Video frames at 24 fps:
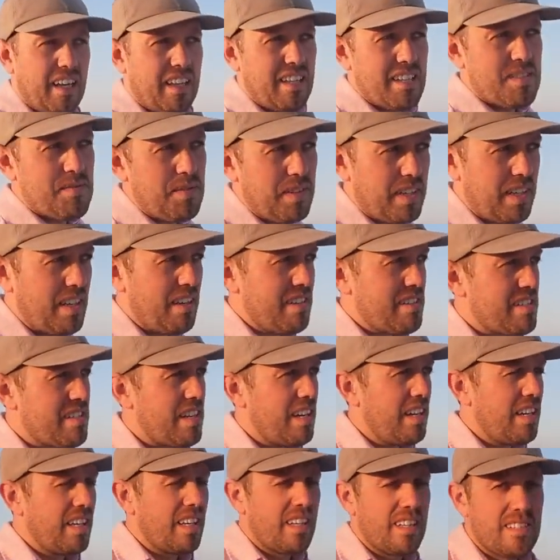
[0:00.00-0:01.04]
right, this video is
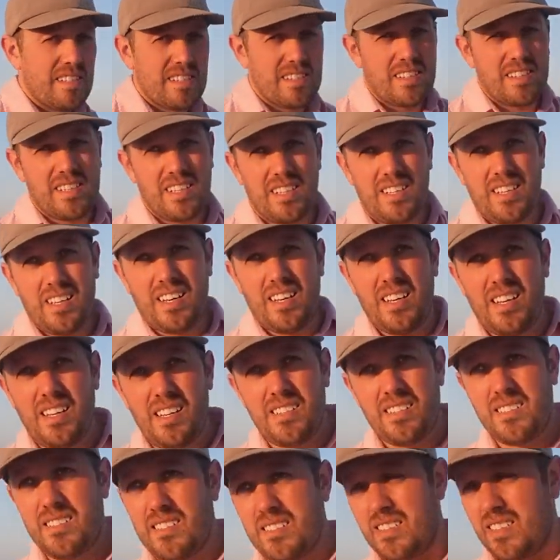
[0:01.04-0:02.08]
turning into the
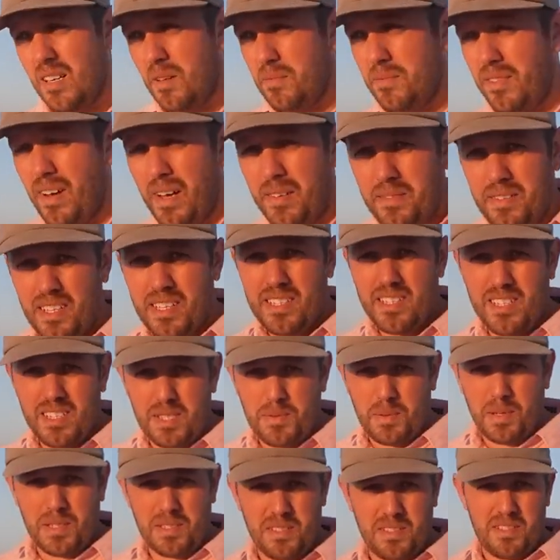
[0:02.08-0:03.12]
uh, top five things you're
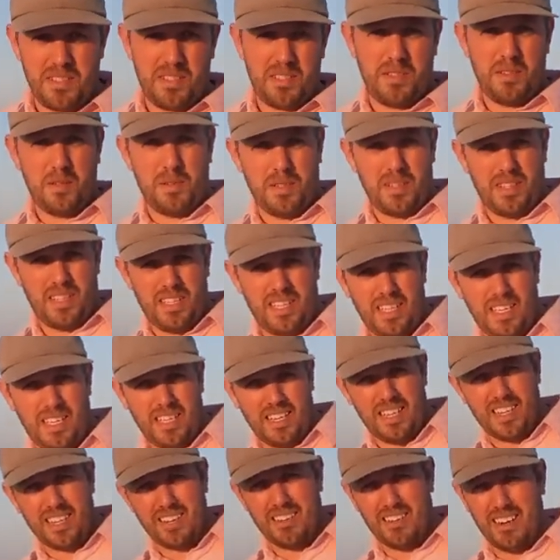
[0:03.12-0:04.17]
supposed to do on the
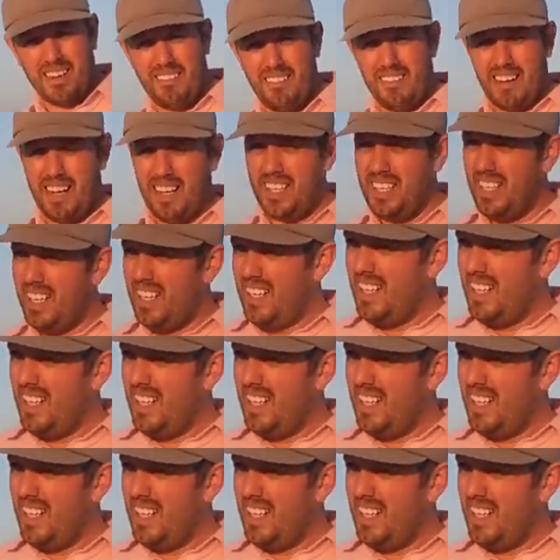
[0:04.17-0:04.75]
uh, Great Rann.